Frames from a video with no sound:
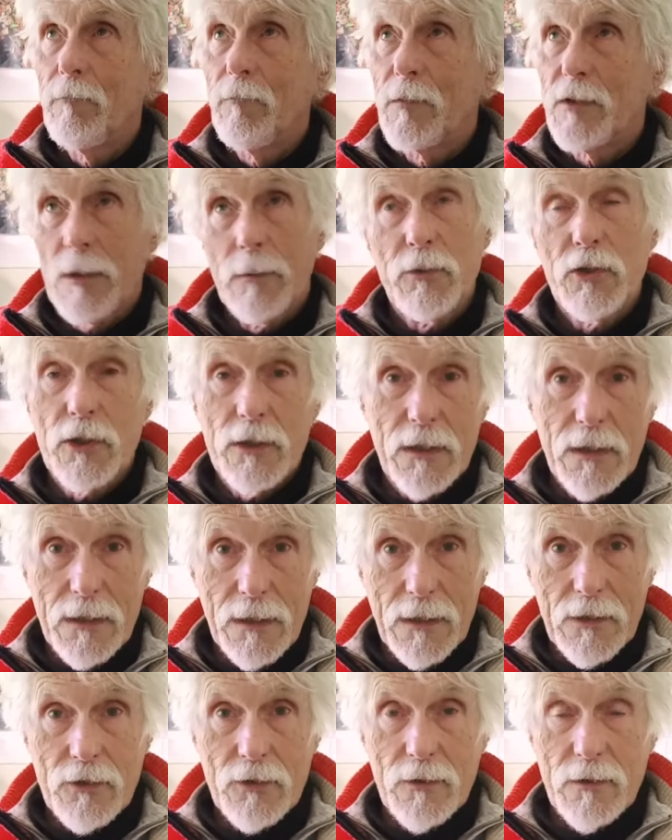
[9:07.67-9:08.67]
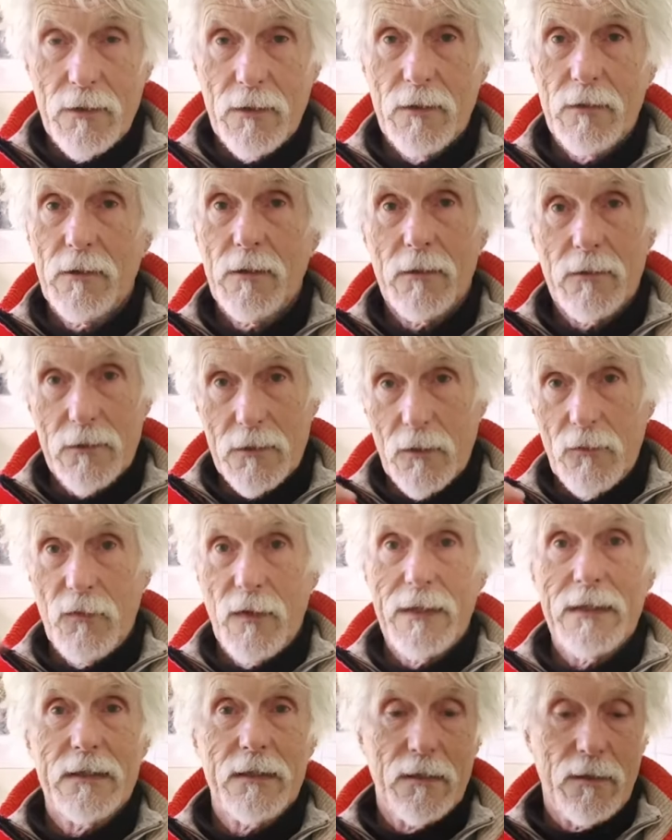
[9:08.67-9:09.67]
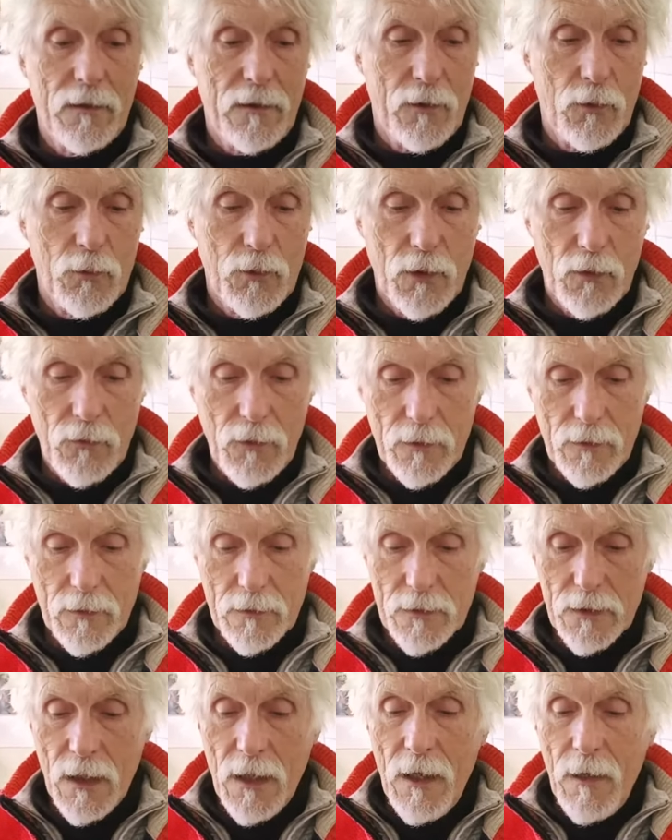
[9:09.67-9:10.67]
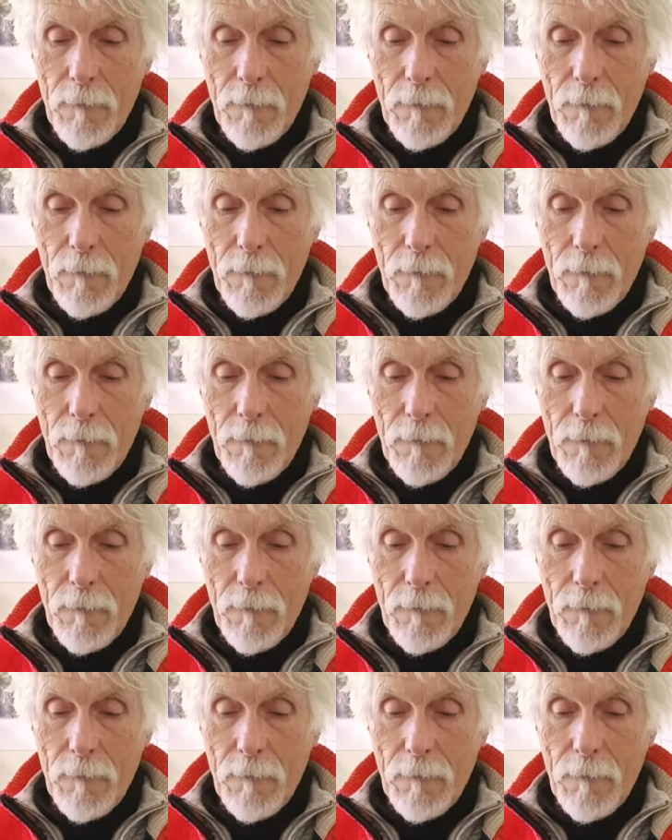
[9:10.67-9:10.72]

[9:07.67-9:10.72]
subject detection turned on, so face and eye autofocus.